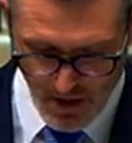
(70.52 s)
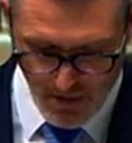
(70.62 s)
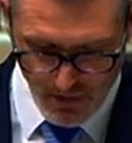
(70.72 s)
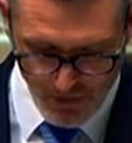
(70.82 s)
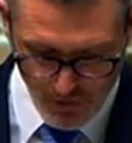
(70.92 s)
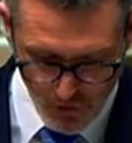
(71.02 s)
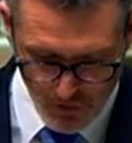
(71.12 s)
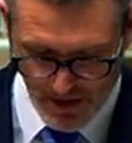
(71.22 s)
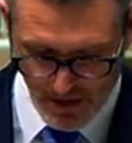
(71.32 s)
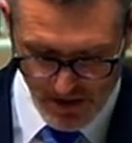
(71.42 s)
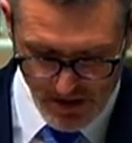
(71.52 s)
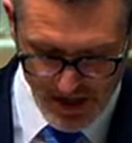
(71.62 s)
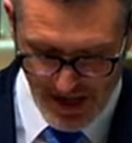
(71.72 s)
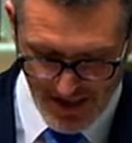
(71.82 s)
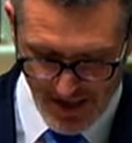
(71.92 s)
performance
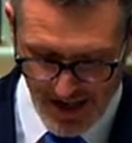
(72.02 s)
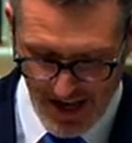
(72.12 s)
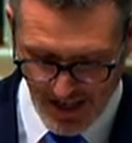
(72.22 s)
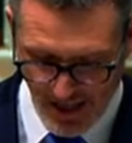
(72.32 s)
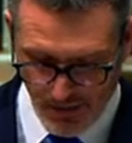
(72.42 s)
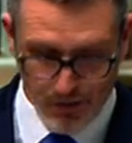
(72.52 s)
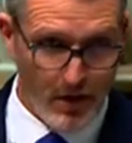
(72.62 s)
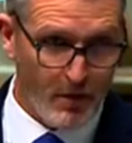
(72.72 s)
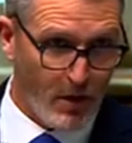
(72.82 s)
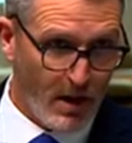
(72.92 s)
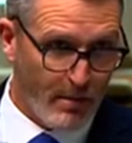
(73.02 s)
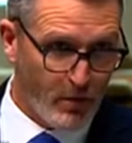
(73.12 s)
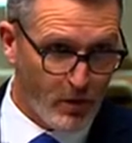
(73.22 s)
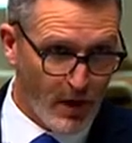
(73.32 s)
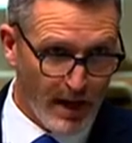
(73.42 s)
as an active and reliable
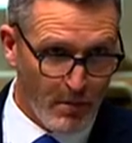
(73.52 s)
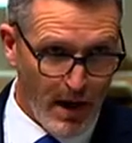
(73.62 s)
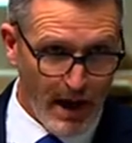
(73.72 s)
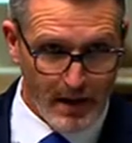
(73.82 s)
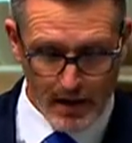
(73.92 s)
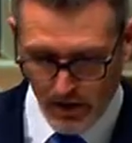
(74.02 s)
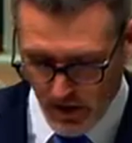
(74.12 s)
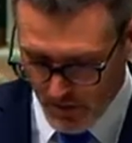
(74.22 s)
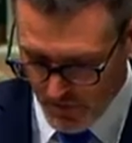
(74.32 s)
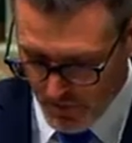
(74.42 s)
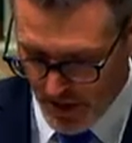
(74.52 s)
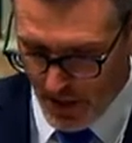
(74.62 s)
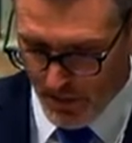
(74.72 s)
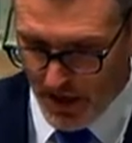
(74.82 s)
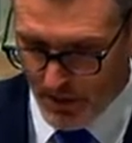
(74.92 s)
trading partner. And I'll just pick
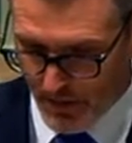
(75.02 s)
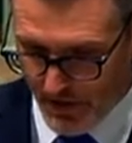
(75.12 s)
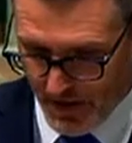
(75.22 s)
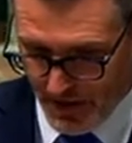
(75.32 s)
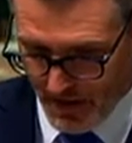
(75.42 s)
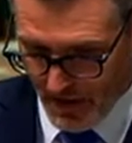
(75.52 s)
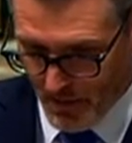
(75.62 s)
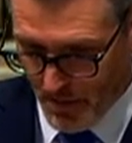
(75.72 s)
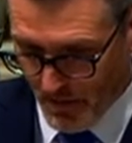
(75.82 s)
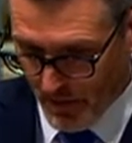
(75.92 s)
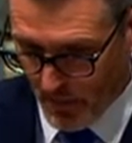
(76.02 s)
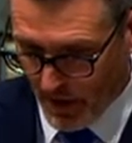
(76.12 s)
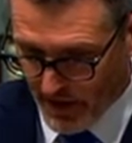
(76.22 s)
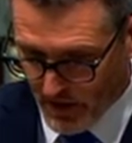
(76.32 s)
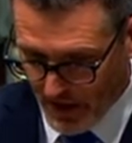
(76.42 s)
up a couple of things that the member for
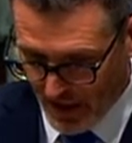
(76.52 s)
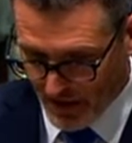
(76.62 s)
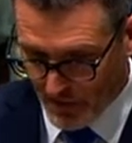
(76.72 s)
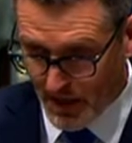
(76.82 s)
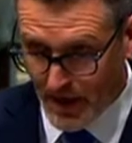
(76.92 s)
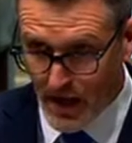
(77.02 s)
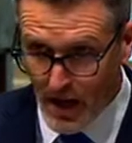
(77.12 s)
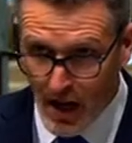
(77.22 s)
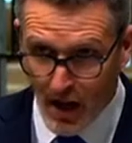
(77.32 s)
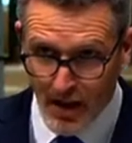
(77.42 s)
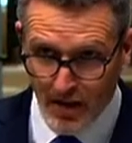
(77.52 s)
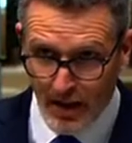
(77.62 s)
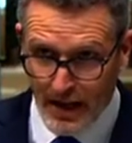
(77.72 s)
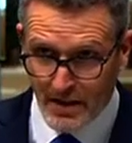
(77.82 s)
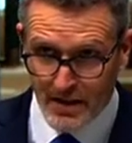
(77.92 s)
Page said. I mean, in the
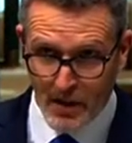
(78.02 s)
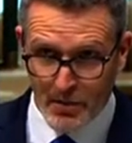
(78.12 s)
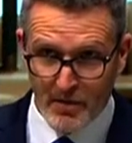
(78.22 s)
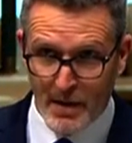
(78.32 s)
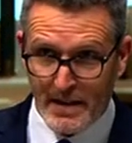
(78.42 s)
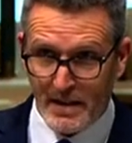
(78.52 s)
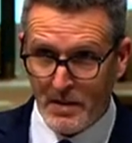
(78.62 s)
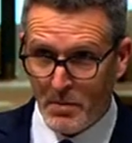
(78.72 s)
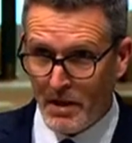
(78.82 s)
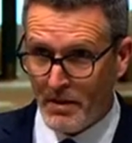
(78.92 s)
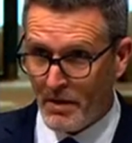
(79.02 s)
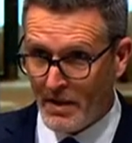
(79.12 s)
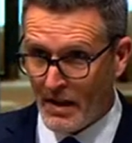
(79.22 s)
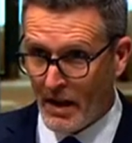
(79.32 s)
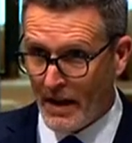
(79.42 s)
last couple of months, there's been a
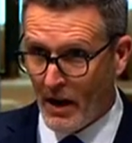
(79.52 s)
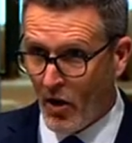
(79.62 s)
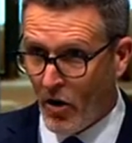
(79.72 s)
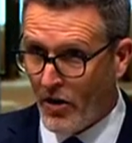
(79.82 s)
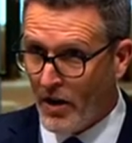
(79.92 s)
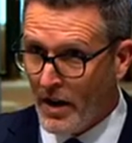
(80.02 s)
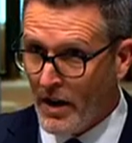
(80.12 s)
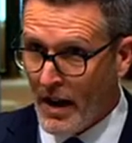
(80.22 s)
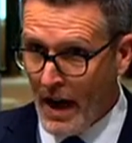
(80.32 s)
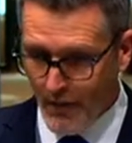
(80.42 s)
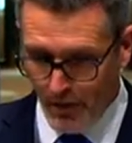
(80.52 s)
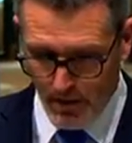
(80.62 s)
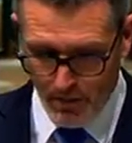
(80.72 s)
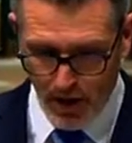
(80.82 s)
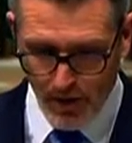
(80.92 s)
slightly odd effort
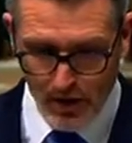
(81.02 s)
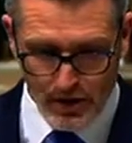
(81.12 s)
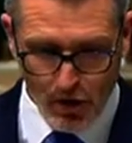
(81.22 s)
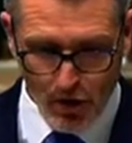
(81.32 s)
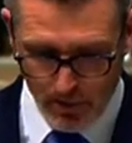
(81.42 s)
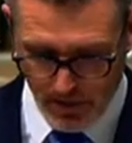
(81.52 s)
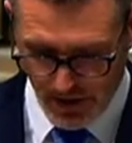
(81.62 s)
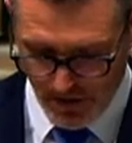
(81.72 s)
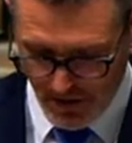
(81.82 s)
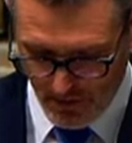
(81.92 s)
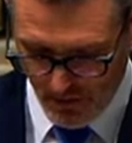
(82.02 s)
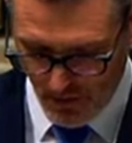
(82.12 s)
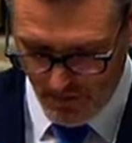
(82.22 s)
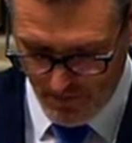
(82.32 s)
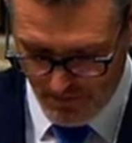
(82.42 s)
by those opposite, some of
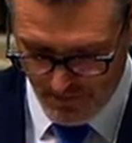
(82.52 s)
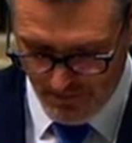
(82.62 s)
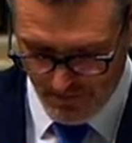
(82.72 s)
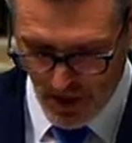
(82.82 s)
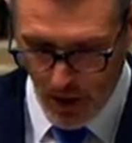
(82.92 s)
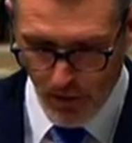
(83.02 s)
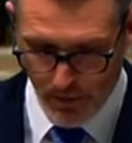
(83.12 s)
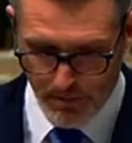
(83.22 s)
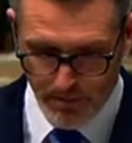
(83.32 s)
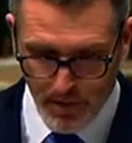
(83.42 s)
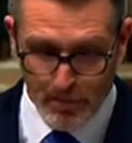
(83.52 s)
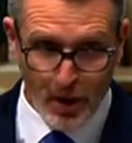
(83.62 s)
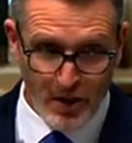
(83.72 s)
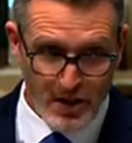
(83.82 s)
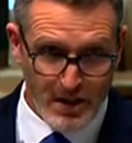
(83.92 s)
whom know the
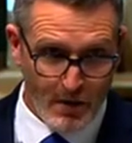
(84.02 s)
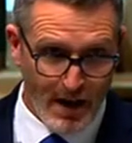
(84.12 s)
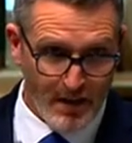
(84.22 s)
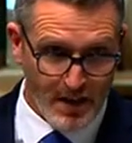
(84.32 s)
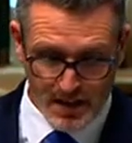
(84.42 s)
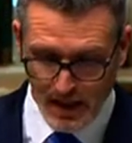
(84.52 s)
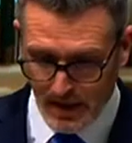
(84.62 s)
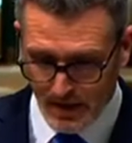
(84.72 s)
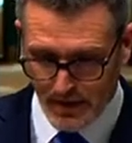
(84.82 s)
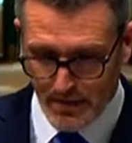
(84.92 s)
process around these things